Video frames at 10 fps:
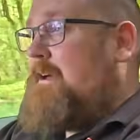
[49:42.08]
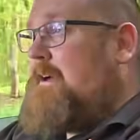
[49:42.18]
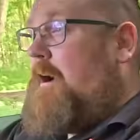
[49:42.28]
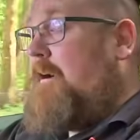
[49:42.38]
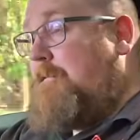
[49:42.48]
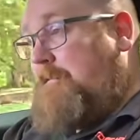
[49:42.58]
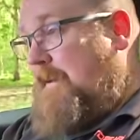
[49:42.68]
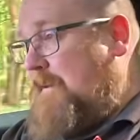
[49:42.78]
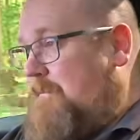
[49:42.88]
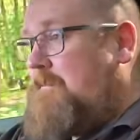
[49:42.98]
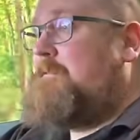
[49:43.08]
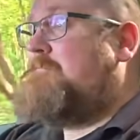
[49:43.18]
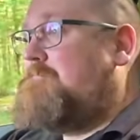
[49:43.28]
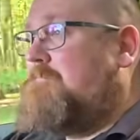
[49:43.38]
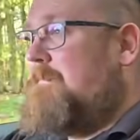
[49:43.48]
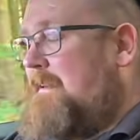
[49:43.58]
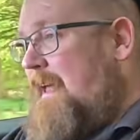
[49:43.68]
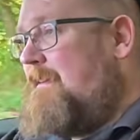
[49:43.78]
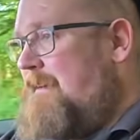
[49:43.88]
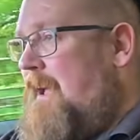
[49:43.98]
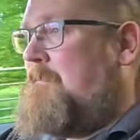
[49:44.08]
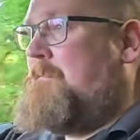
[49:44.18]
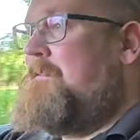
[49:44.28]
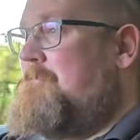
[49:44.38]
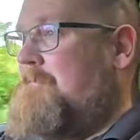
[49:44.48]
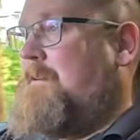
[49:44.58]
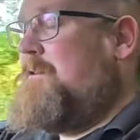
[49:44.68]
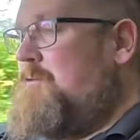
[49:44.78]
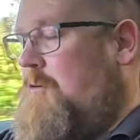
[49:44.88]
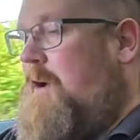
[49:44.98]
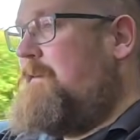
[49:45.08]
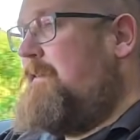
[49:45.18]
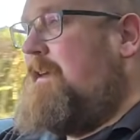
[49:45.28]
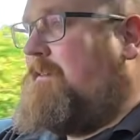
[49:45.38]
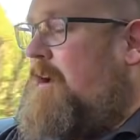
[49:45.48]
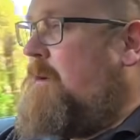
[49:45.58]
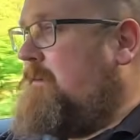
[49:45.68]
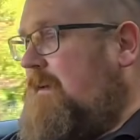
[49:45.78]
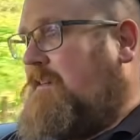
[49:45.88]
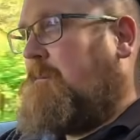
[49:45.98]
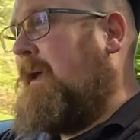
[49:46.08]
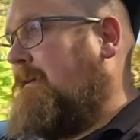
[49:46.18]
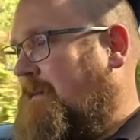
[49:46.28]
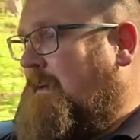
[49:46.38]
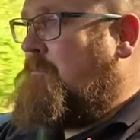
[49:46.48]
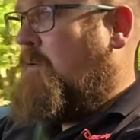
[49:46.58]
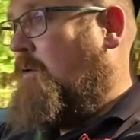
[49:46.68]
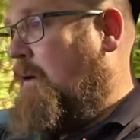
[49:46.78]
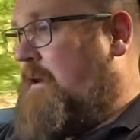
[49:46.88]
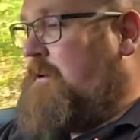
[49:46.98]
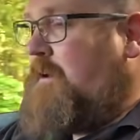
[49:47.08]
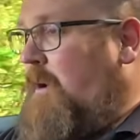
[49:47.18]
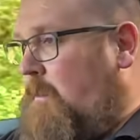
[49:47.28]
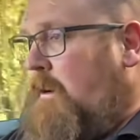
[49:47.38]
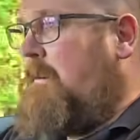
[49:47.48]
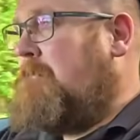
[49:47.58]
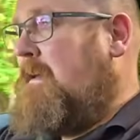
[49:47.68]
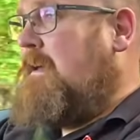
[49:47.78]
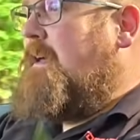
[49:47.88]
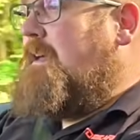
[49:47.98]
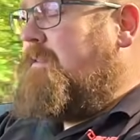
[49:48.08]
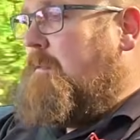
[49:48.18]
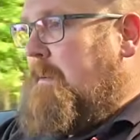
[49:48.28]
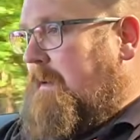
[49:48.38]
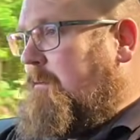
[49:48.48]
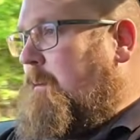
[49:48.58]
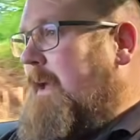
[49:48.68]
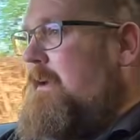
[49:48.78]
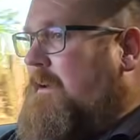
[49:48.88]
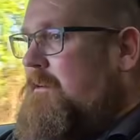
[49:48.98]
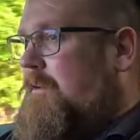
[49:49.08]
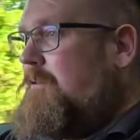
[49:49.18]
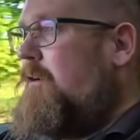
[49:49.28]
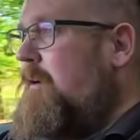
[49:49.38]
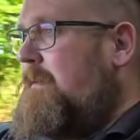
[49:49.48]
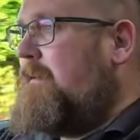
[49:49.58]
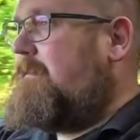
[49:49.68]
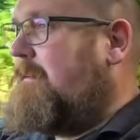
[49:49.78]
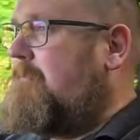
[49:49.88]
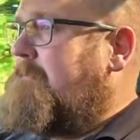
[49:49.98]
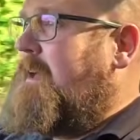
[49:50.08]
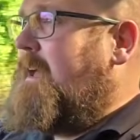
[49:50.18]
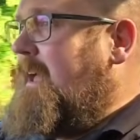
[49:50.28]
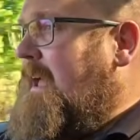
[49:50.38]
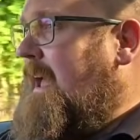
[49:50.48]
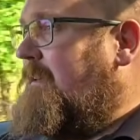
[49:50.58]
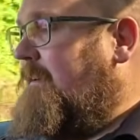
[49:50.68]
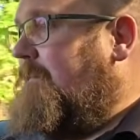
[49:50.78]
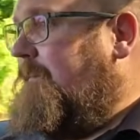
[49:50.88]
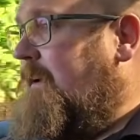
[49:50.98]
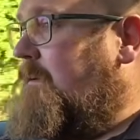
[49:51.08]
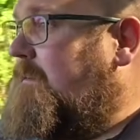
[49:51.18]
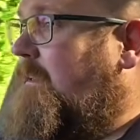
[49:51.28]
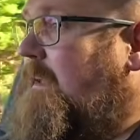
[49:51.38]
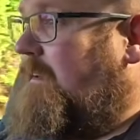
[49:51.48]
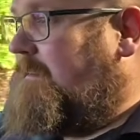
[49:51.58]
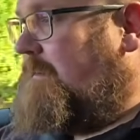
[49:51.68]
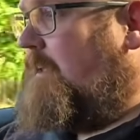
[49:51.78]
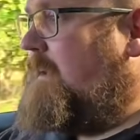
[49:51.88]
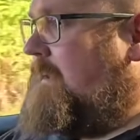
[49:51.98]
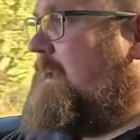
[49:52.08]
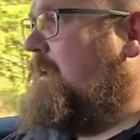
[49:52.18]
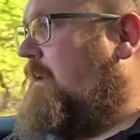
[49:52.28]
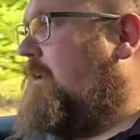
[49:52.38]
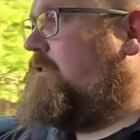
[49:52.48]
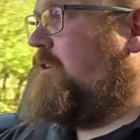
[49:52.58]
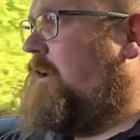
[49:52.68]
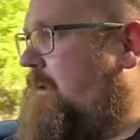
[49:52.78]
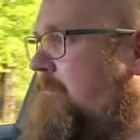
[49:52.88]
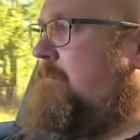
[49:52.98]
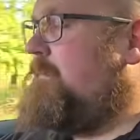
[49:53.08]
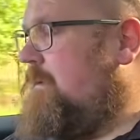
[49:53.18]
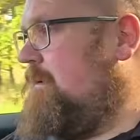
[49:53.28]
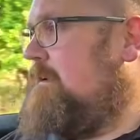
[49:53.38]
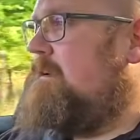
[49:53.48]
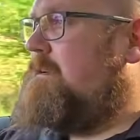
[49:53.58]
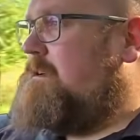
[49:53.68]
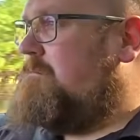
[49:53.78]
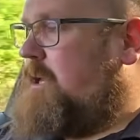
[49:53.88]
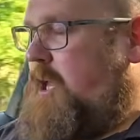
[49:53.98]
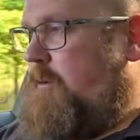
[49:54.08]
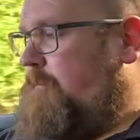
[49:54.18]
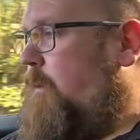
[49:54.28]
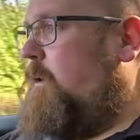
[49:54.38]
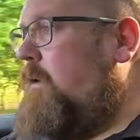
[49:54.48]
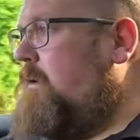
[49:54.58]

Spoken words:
I feel let down driving this. I was expecting more, and you know what? The best way I can describe this is it feels like a slightly larger Q4.